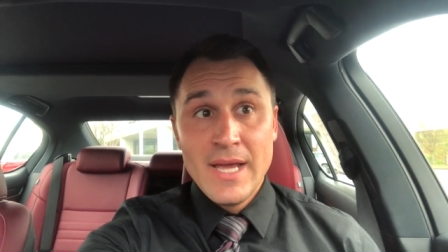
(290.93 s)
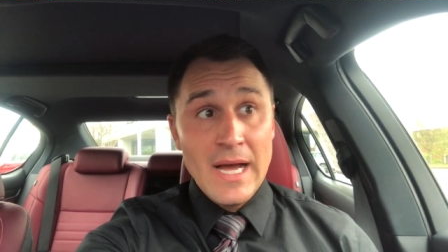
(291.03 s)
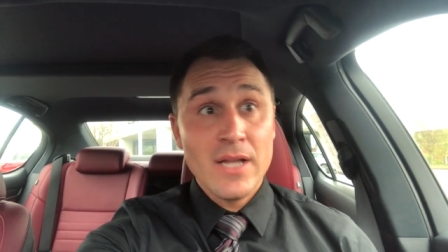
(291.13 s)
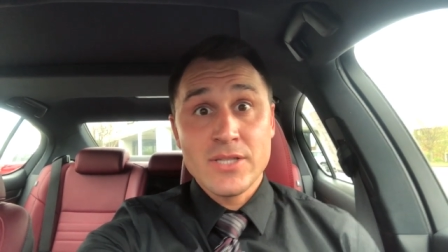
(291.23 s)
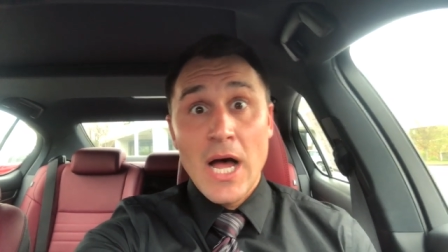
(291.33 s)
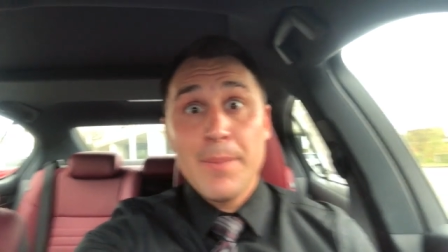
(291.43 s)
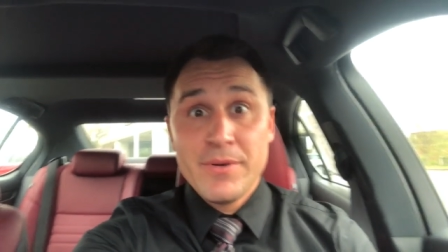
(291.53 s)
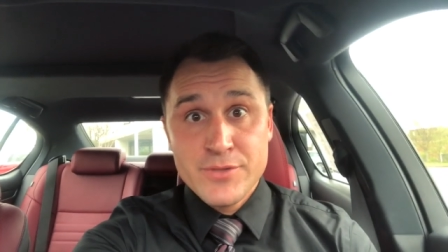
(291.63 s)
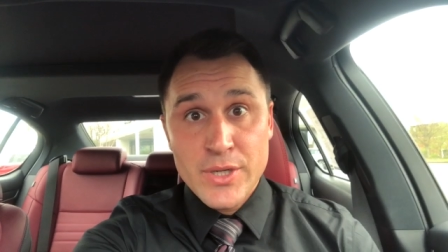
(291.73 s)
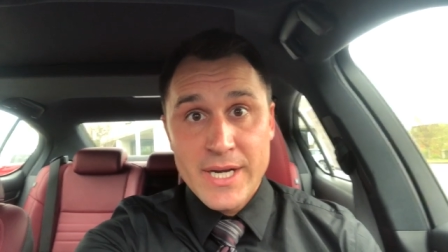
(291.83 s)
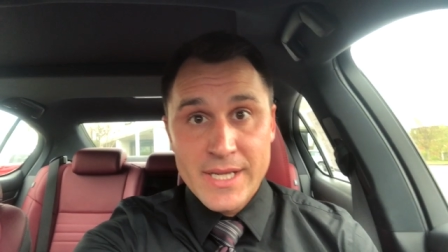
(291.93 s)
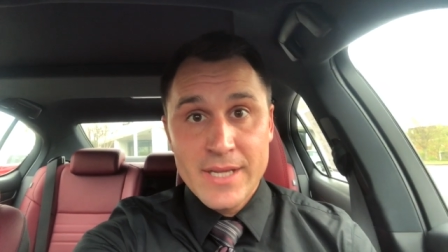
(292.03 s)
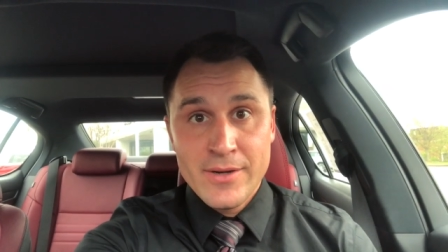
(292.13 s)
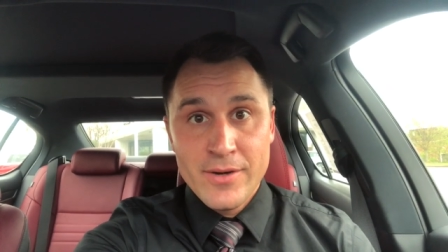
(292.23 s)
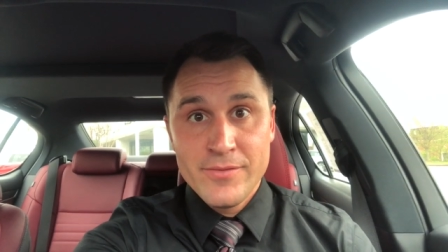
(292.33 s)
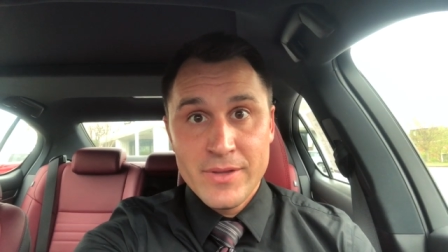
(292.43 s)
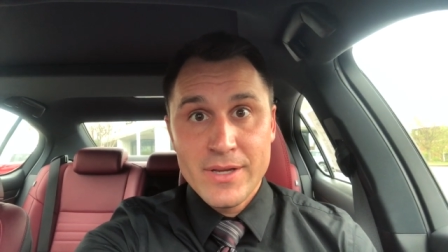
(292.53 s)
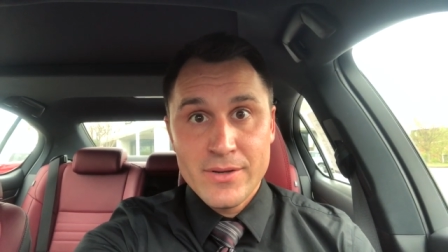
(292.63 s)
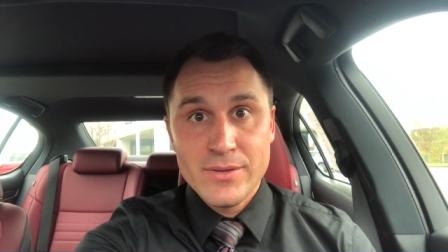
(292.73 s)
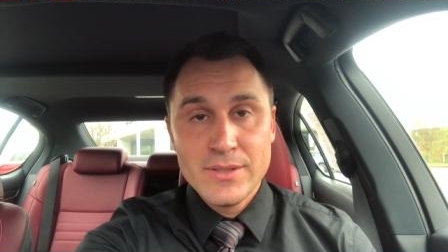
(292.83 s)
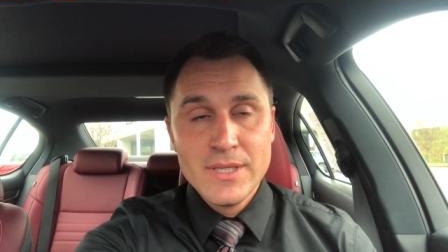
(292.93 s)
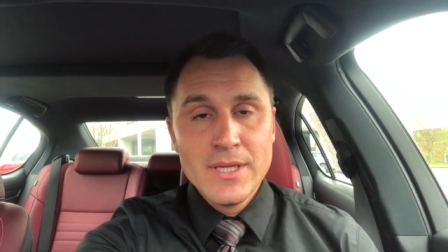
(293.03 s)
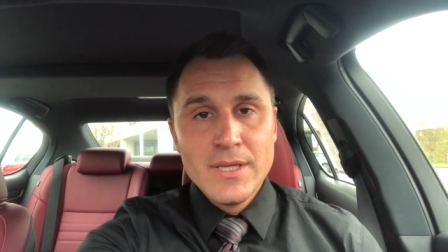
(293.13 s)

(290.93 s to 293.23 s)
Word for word: on top of trading in her vehicle.